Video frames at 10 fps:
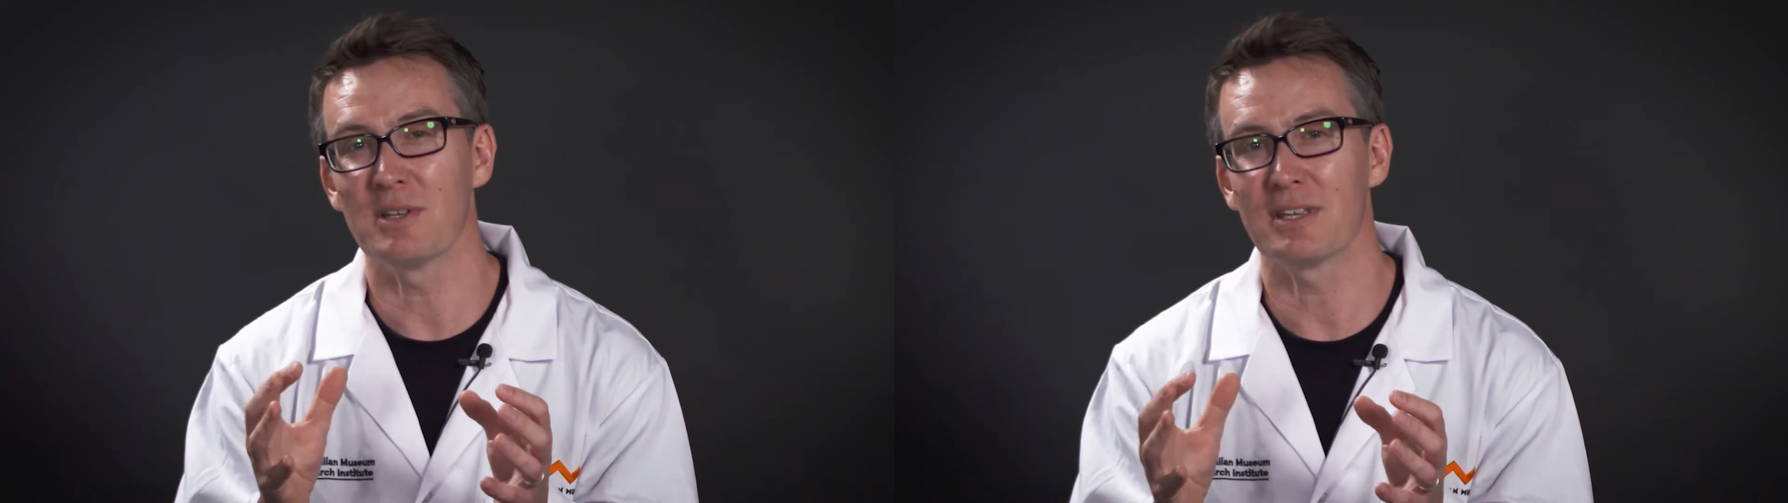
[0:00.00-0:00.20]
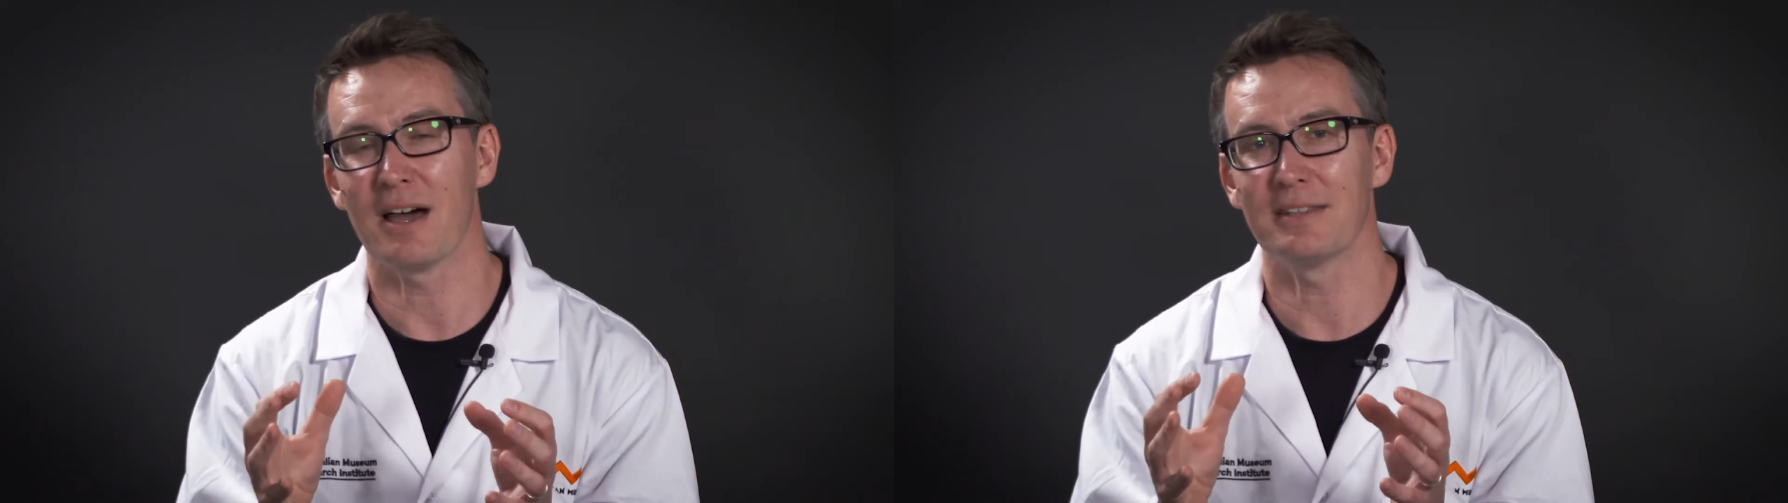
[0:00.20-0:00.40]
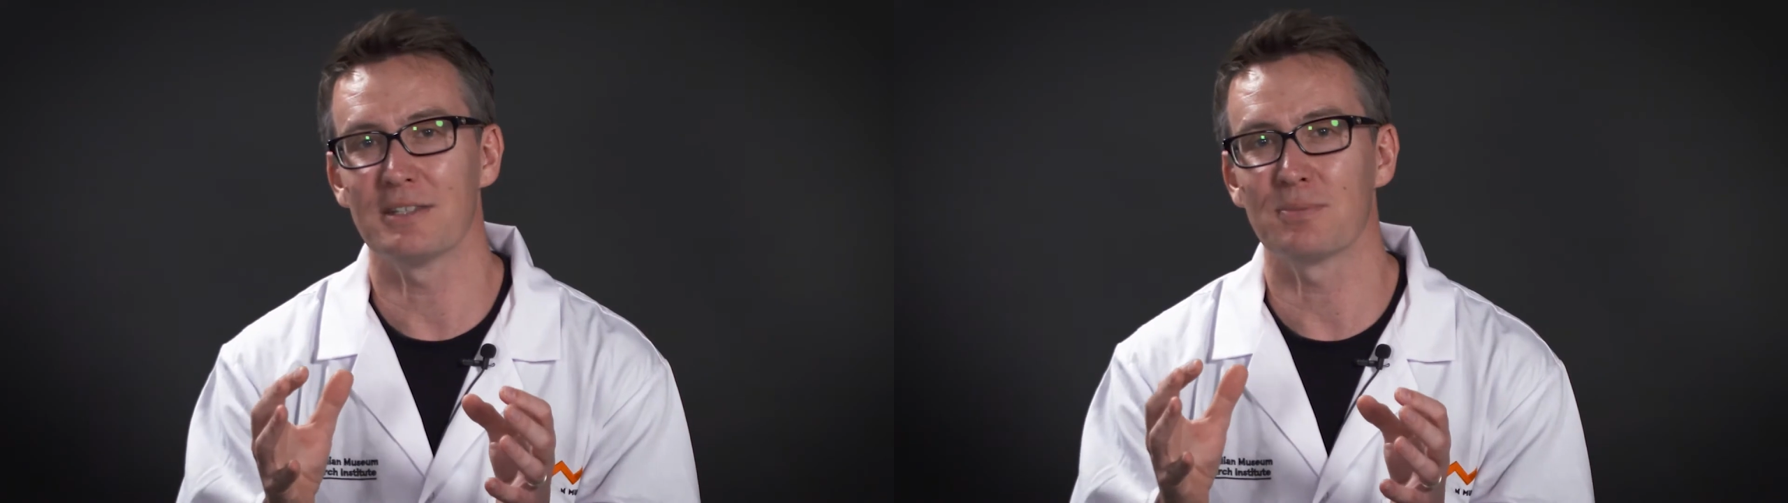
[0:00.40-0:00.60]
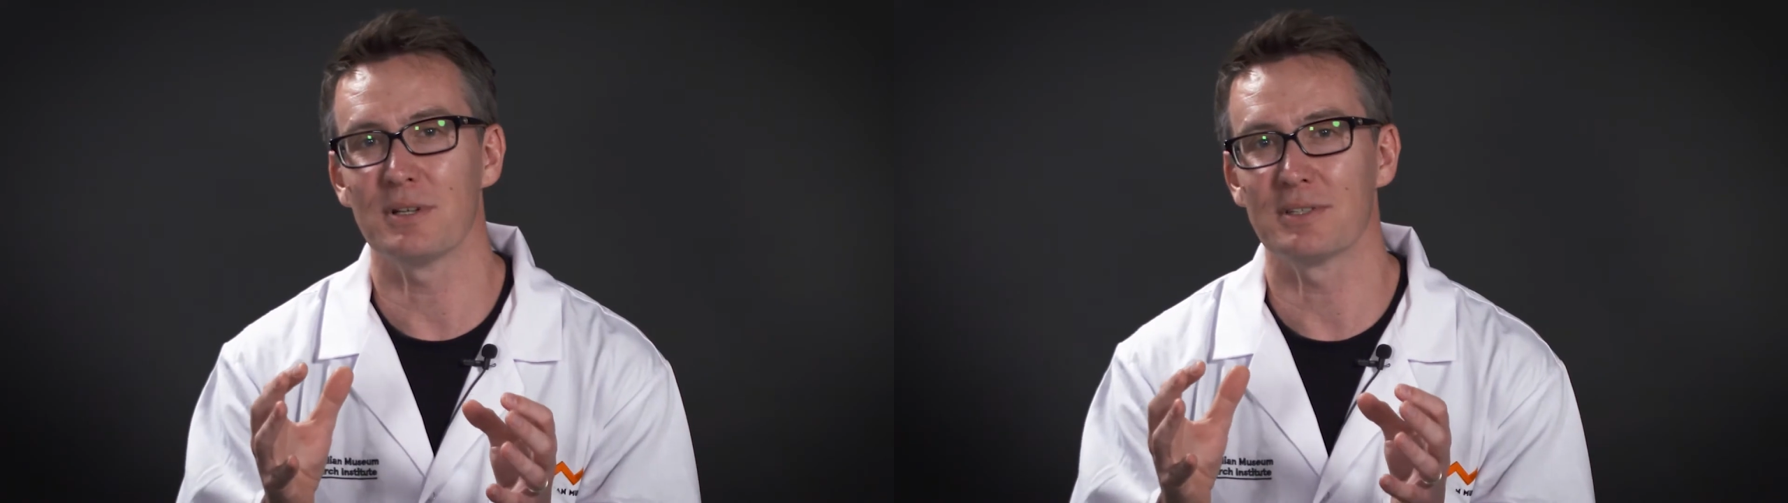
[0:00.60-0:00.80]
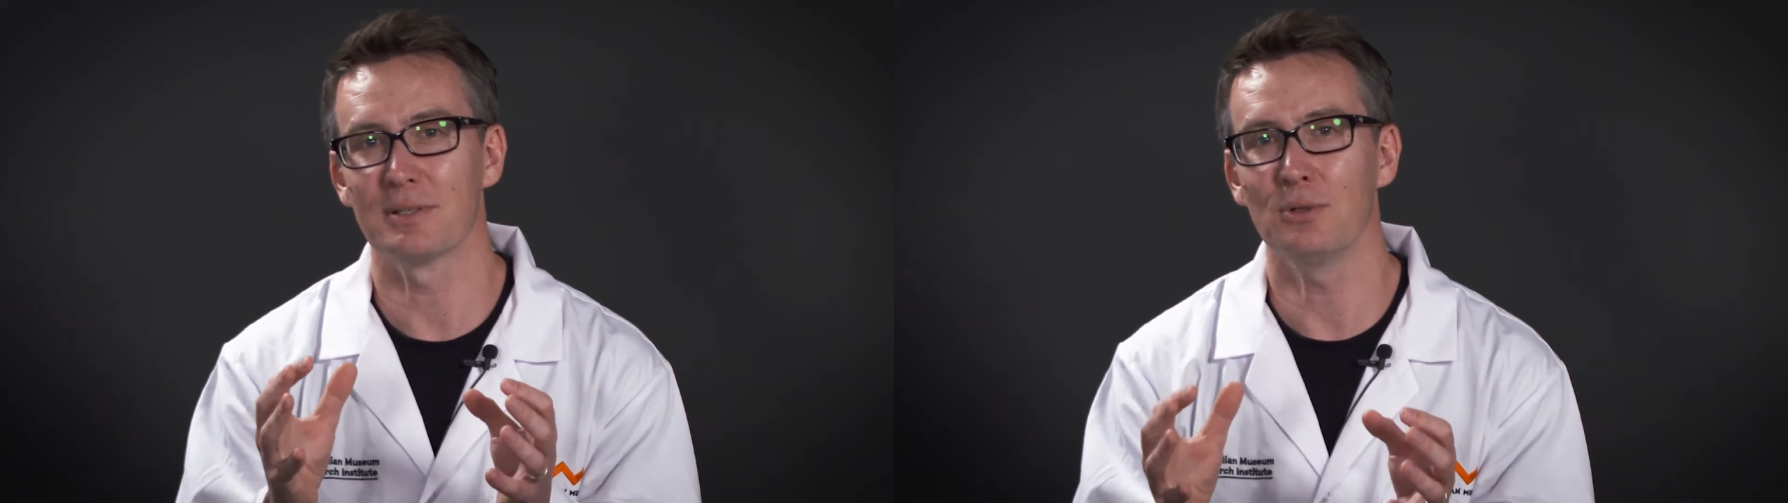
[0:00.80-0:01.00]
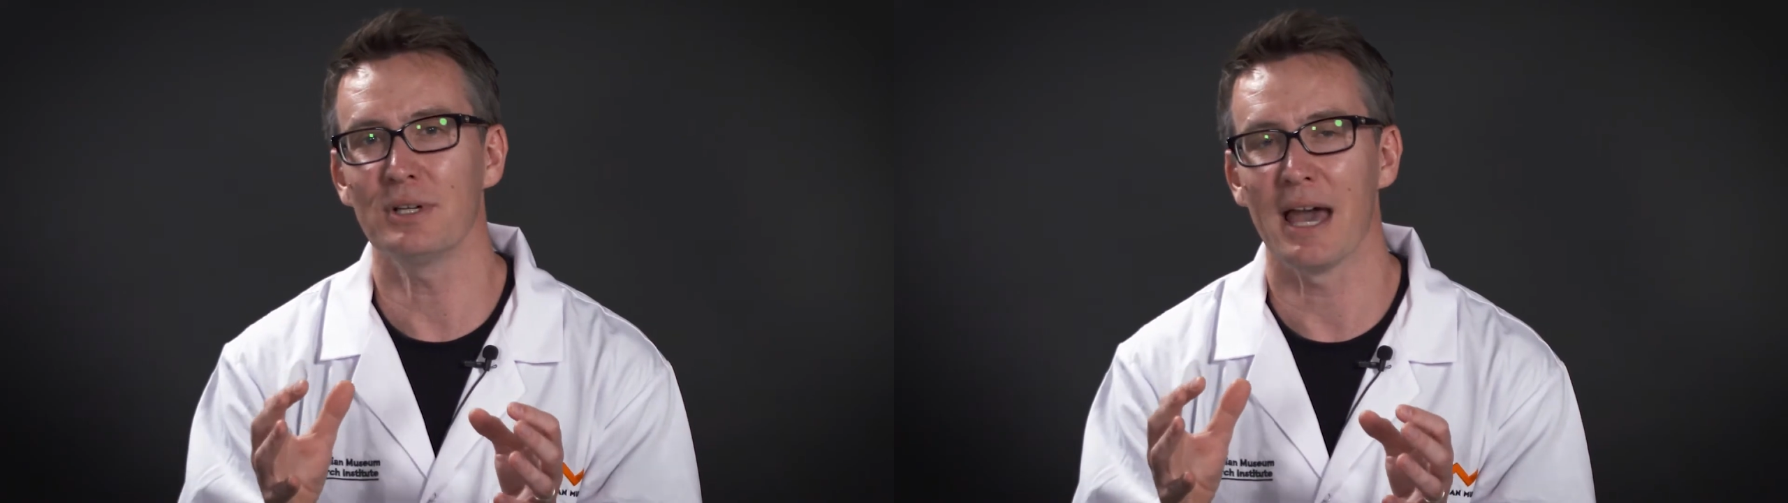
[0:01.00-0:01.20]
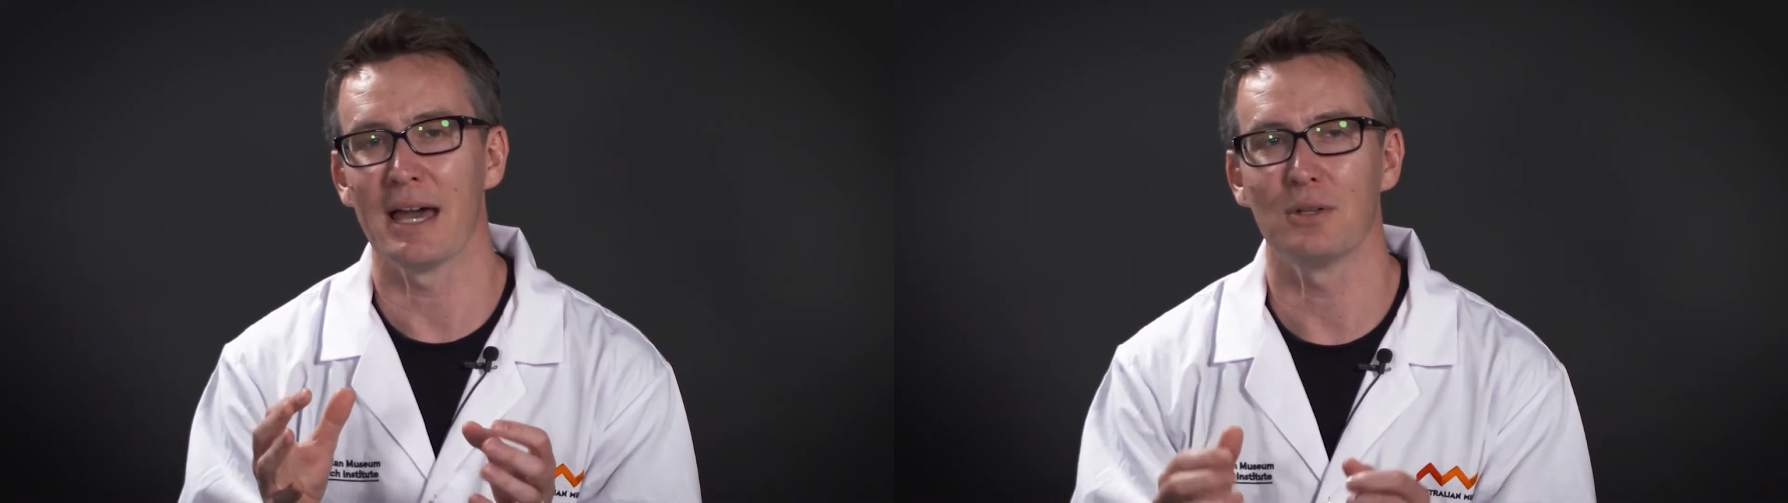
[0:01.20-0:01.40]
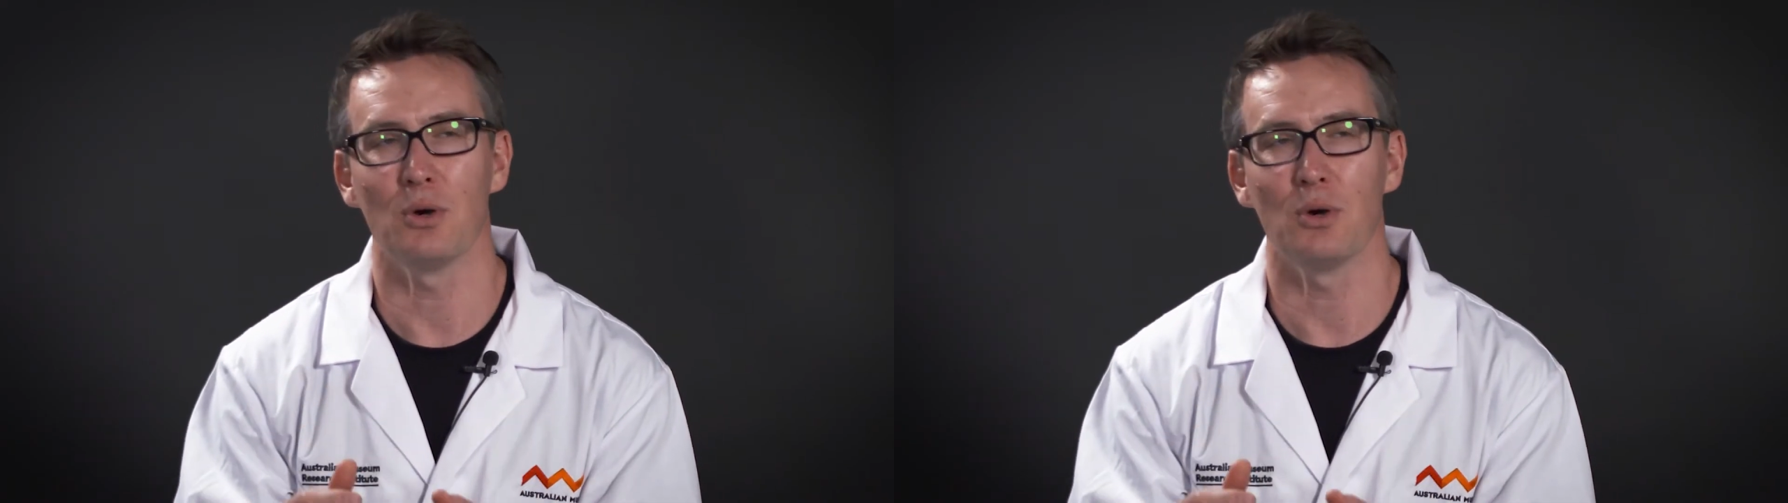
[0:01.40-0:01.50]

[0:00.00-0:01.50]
scientist wants to look at,